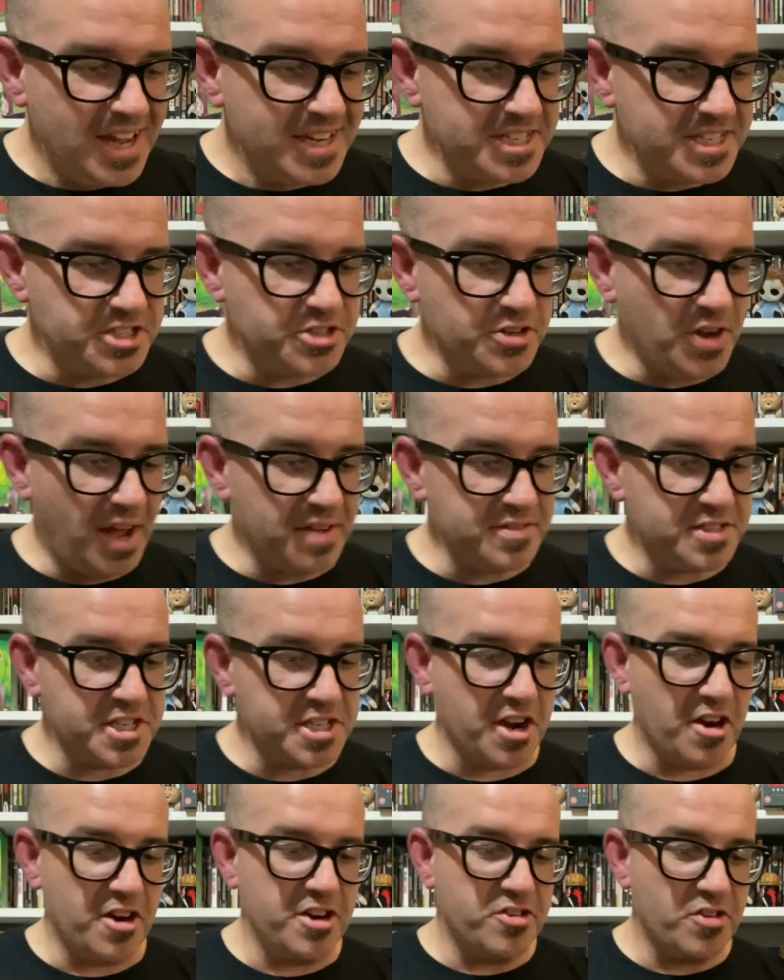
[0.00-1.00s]
Did you have
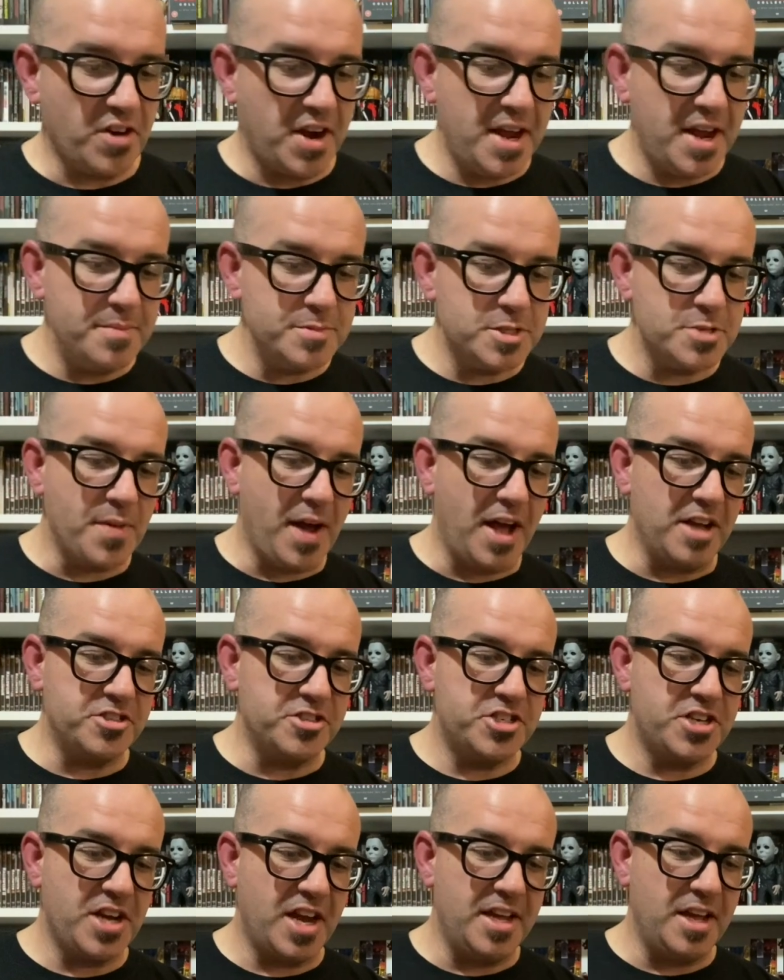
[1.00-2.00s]
scary dreams
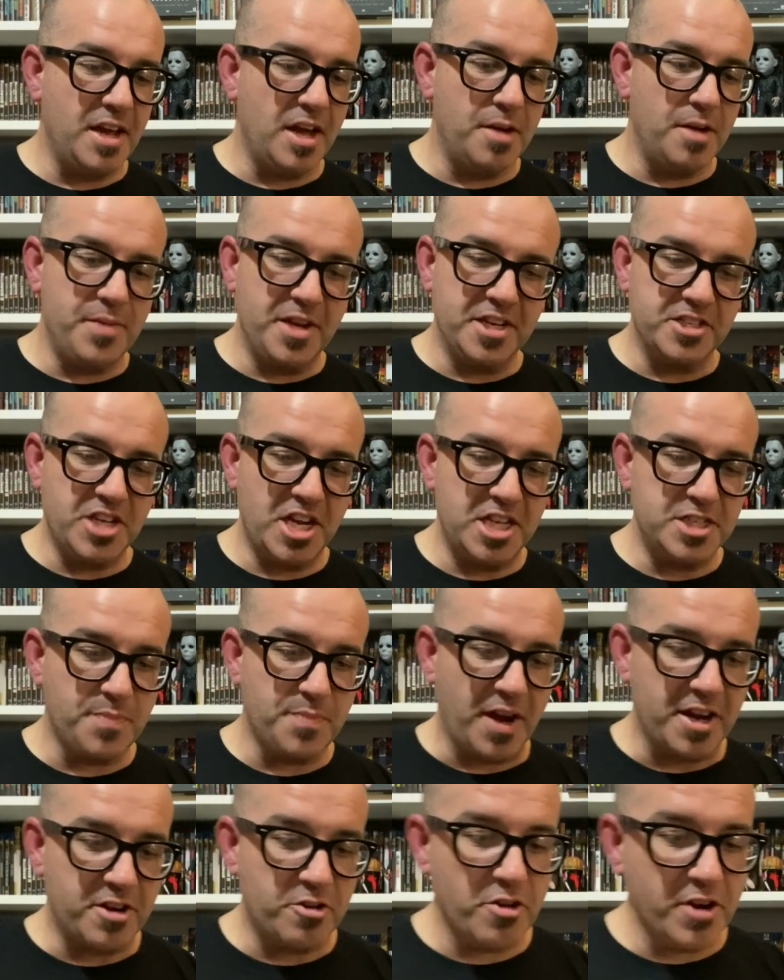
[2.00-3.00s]
about being chased
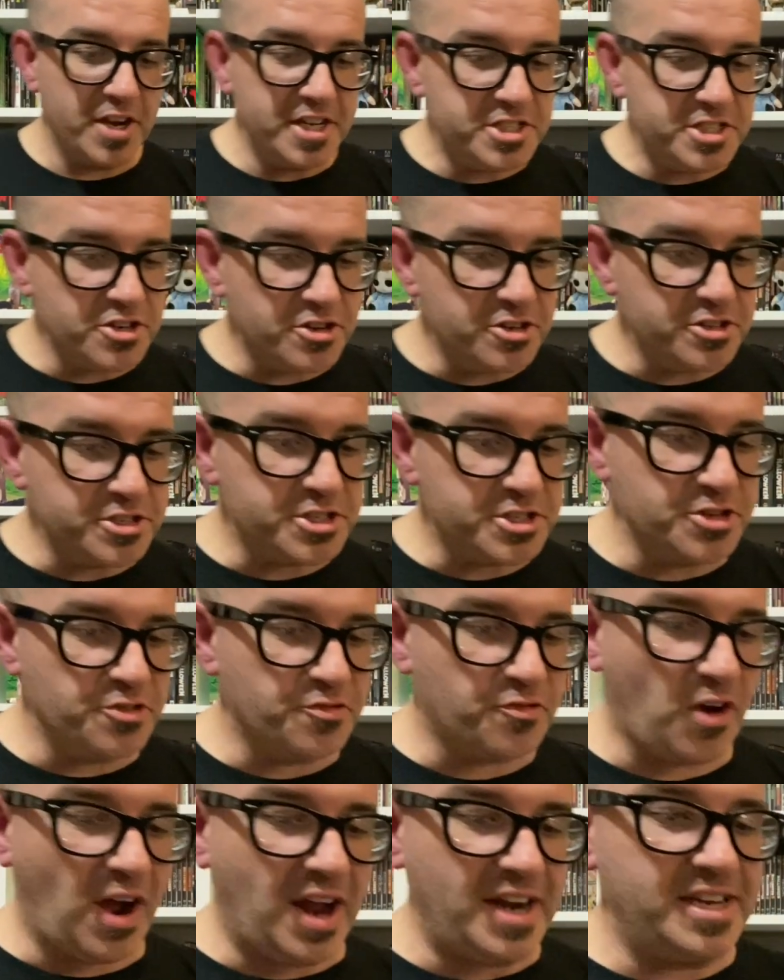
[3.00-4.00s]
by creatures too
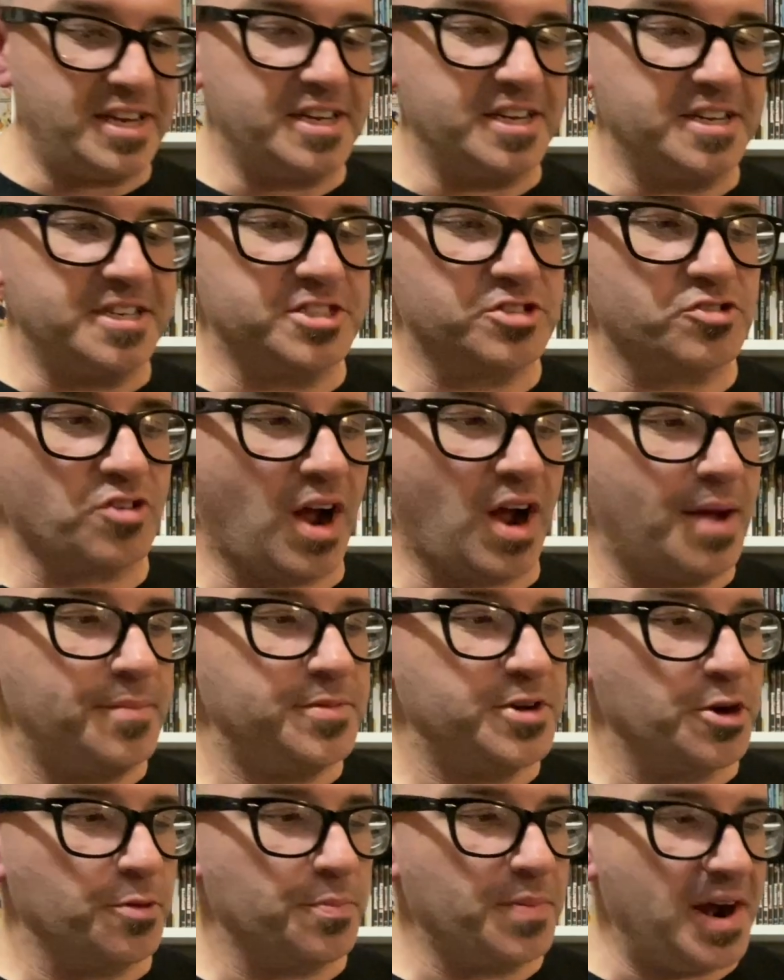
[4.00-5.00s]
frightening to describe
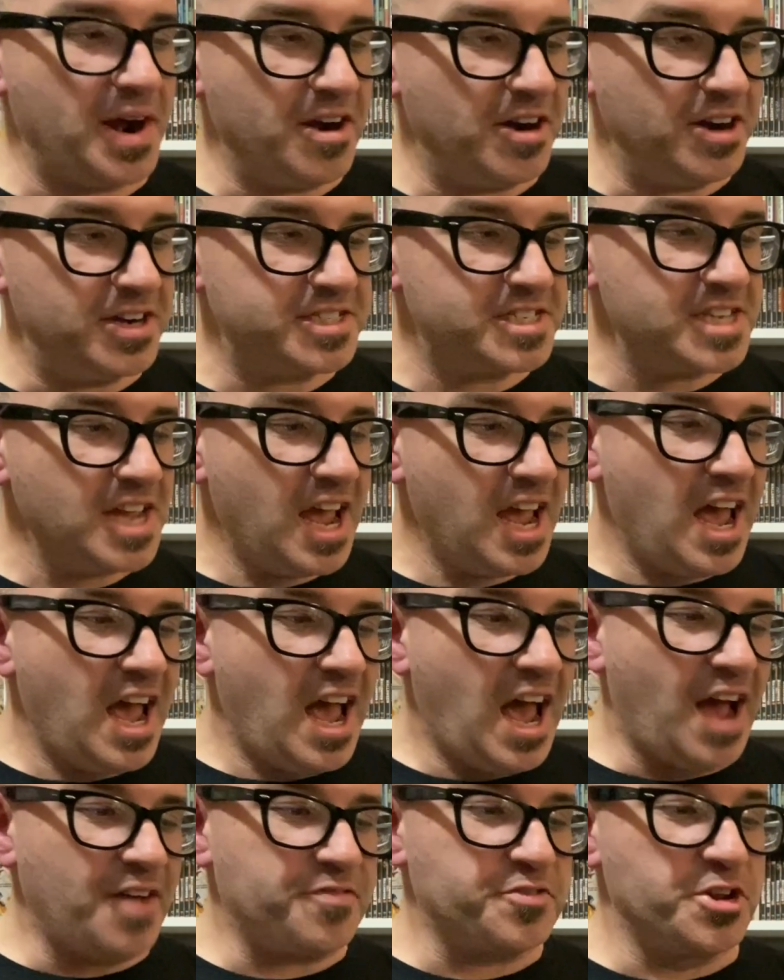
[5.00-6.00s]
to your parents
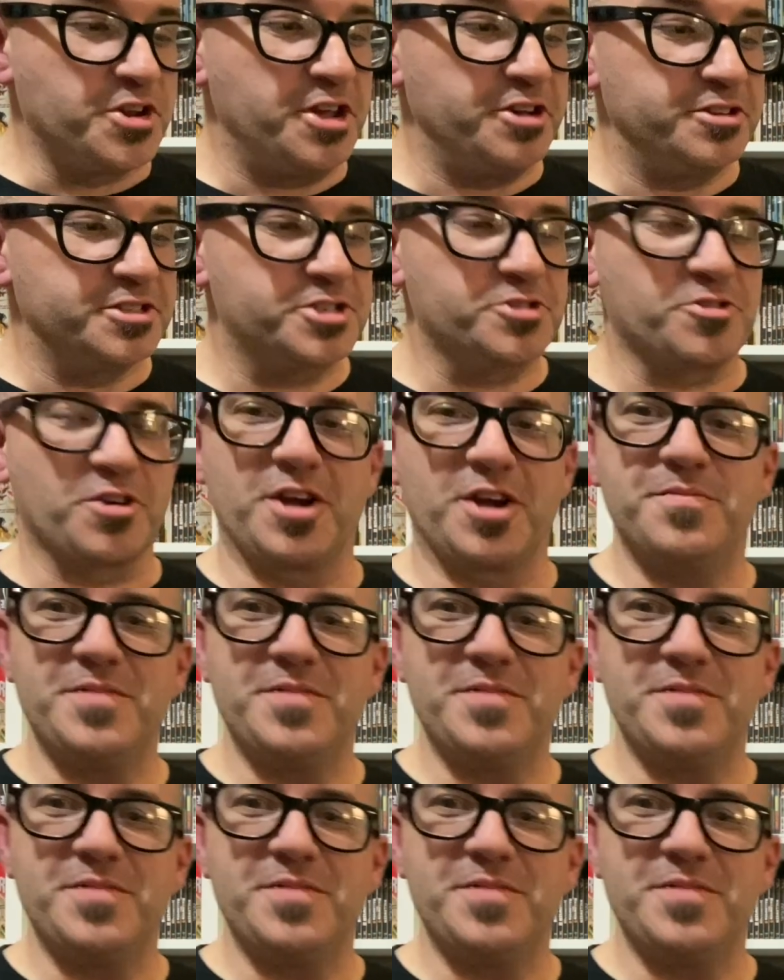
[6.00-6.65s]
after you screamed